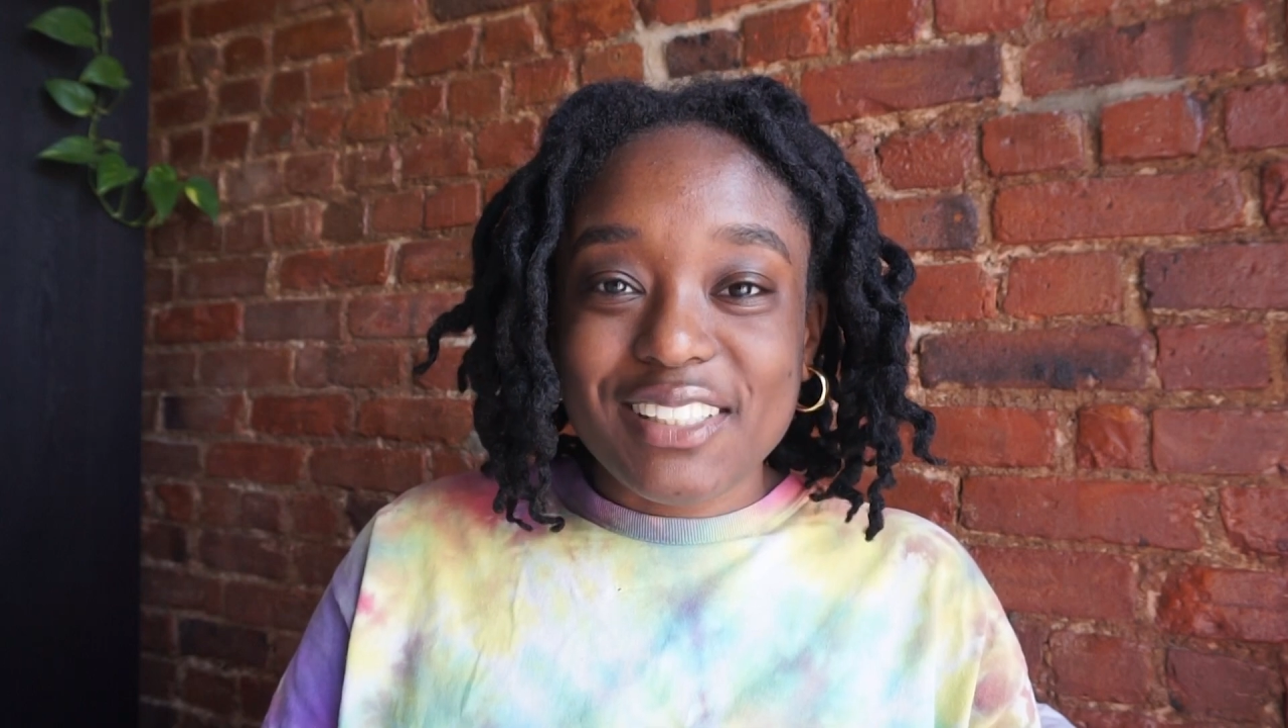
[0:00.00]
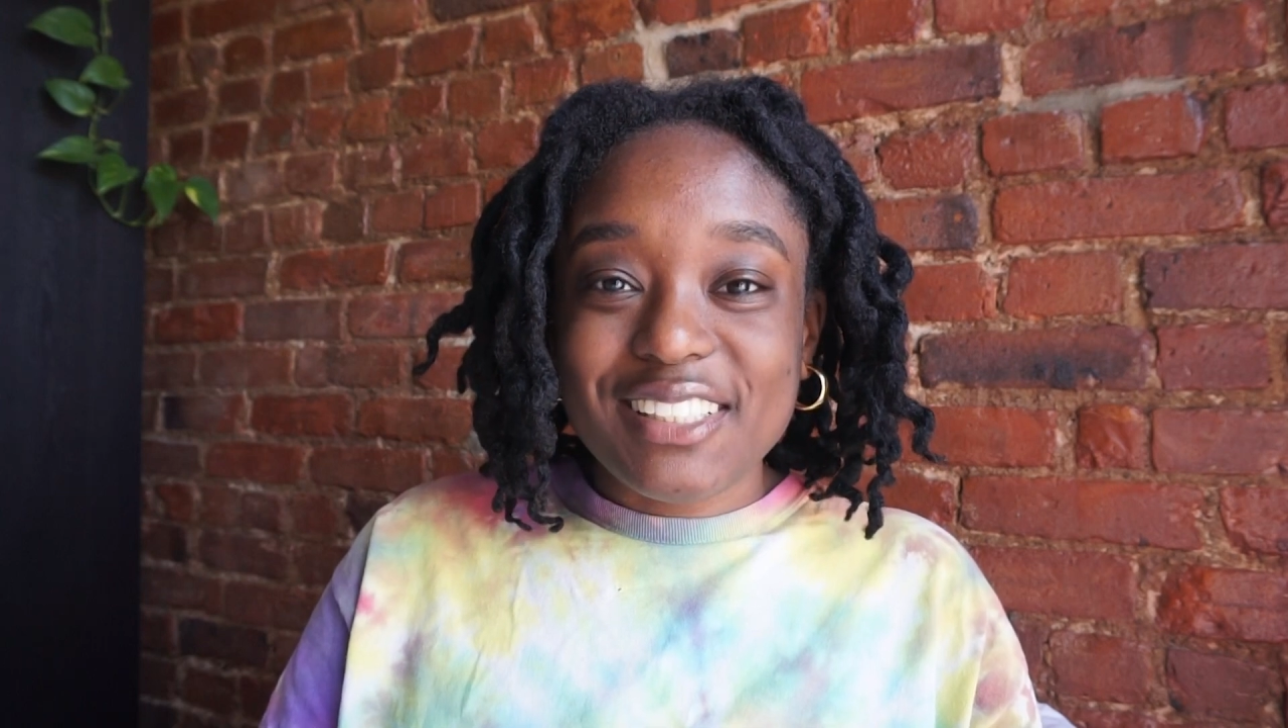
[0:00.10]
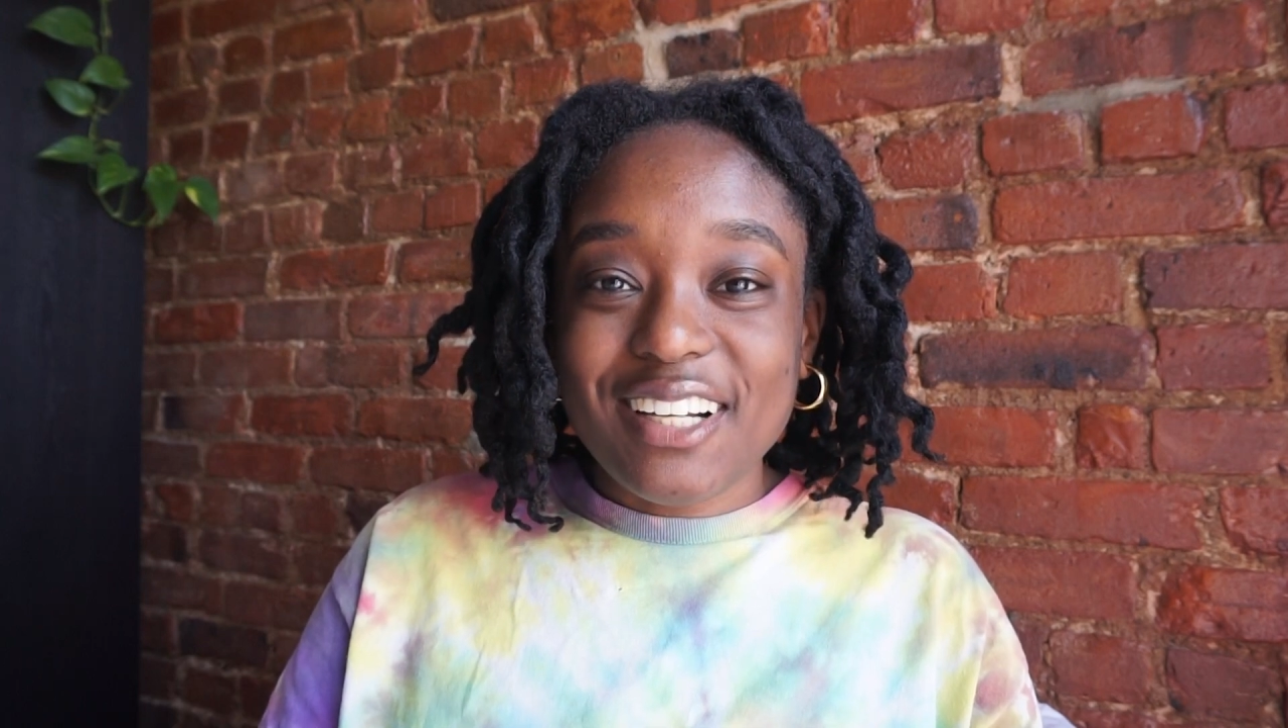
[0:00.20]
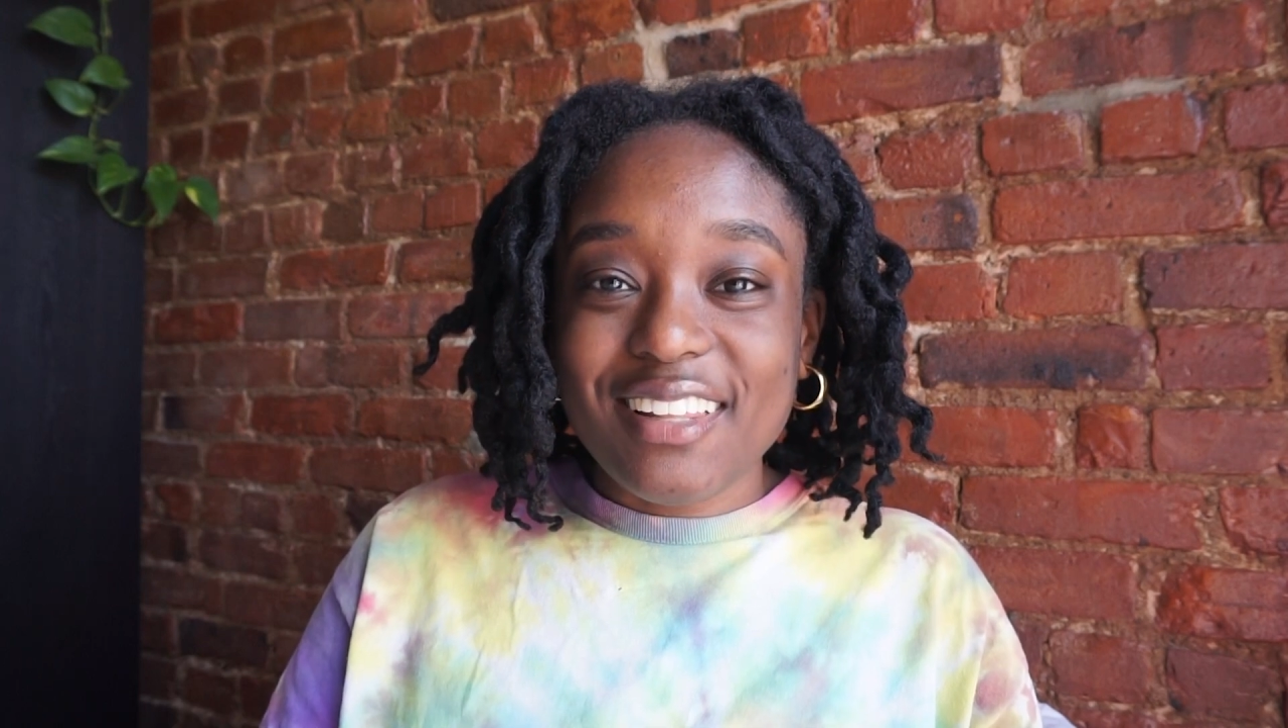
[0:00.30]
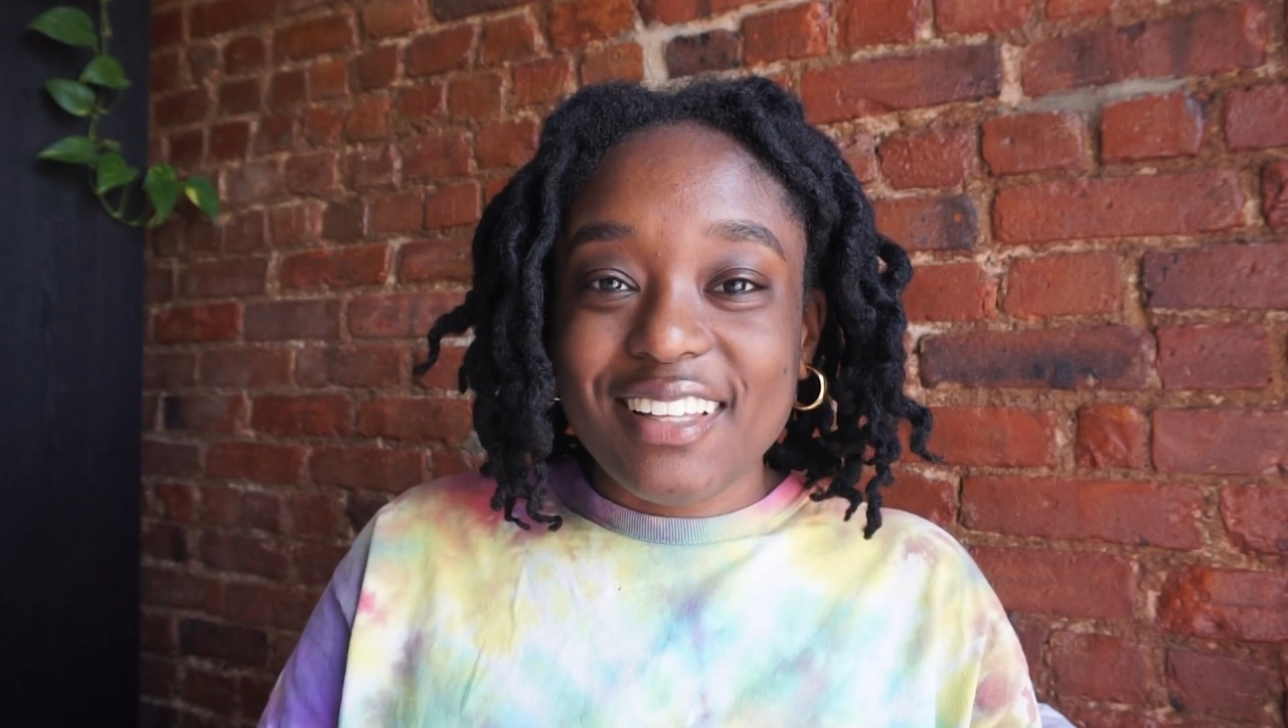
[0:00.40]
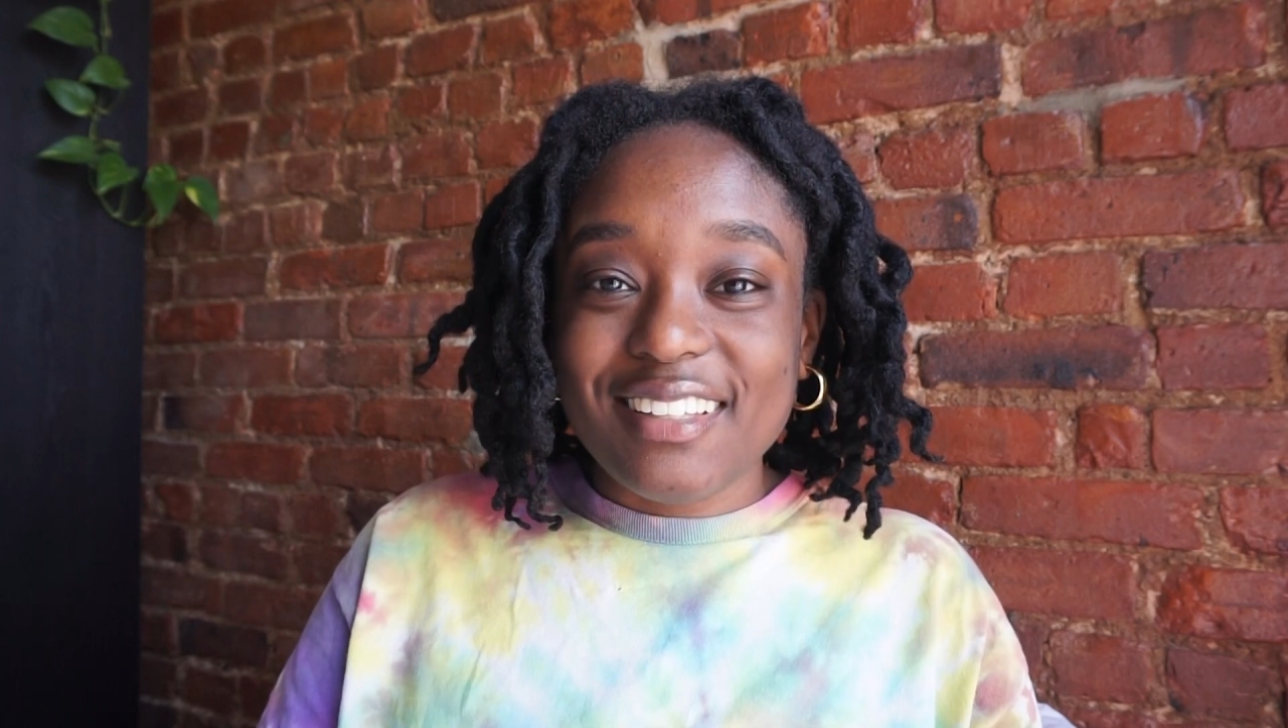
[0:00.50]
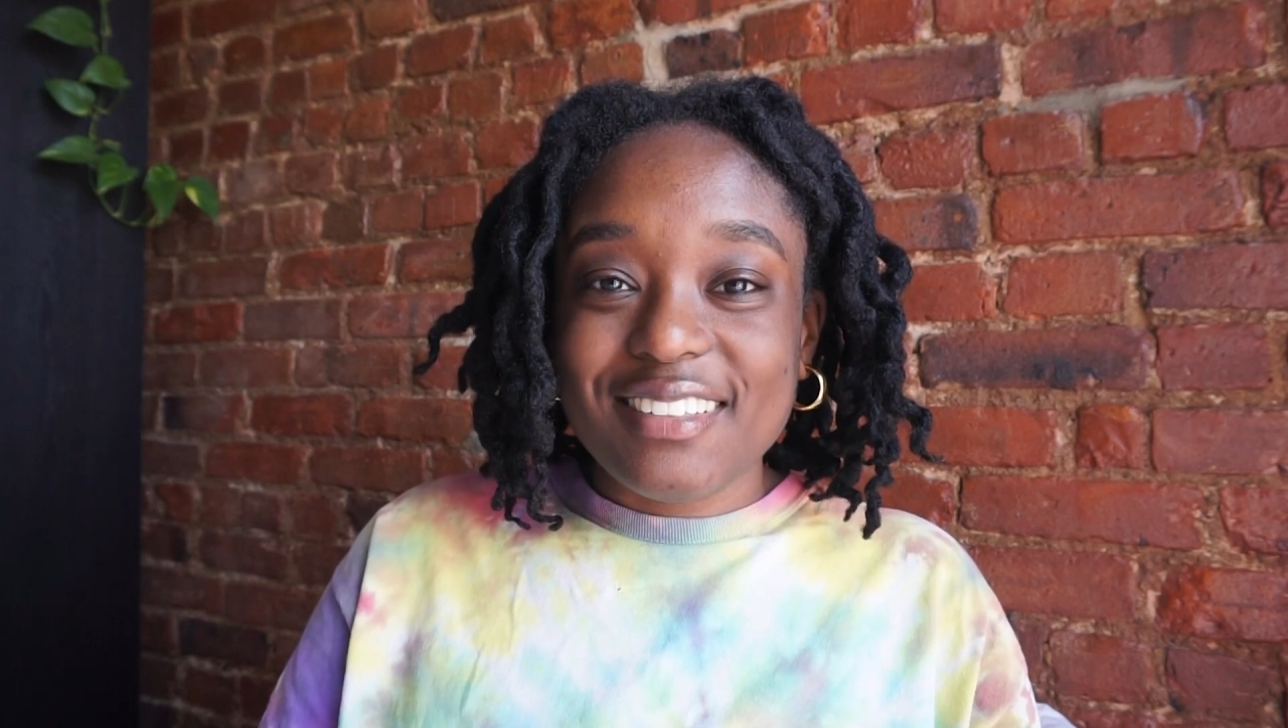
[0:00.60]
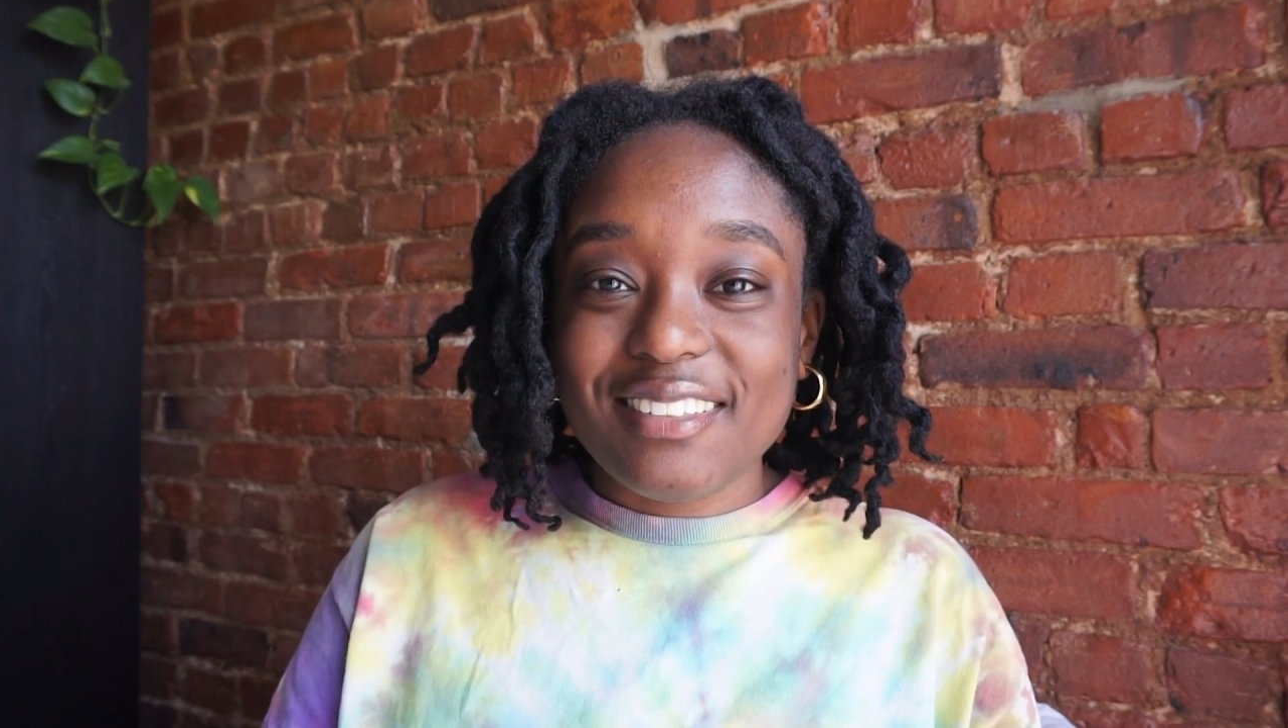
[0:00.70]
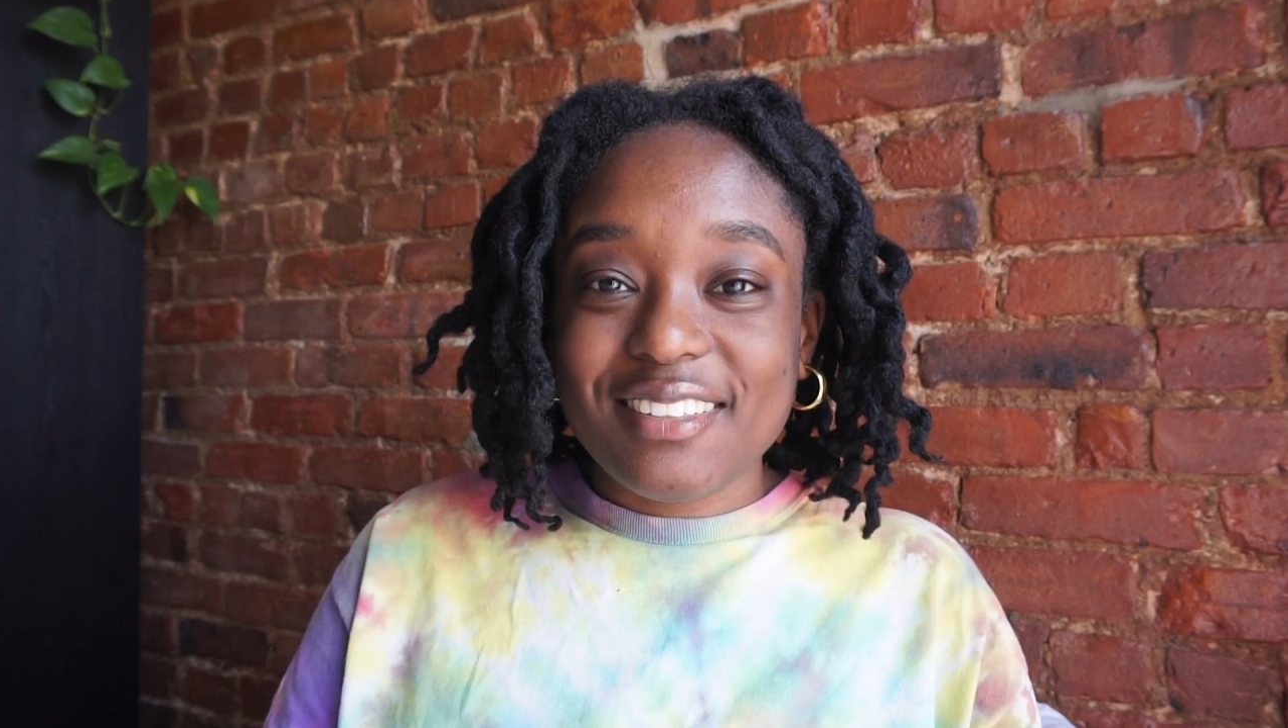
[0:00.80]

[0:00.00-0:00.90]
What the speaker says: to share these.